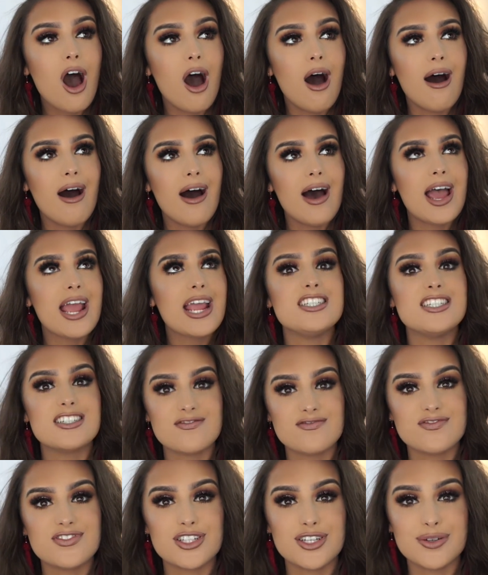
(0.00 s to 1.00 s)
I
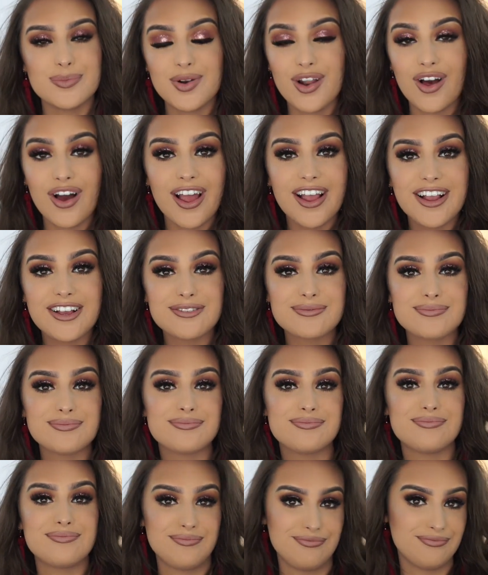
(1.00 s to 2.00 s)
love them like
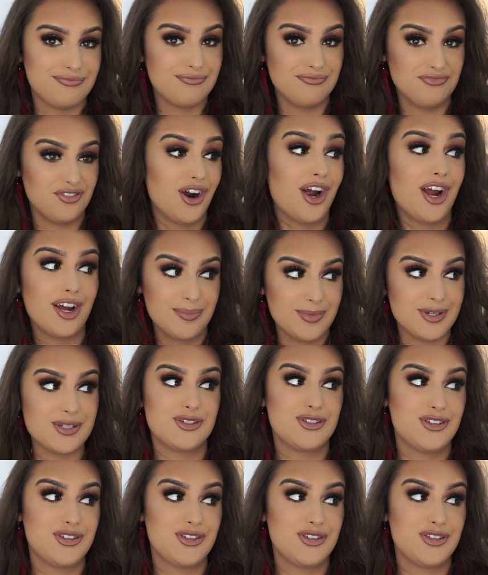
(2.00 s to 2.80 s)
right up my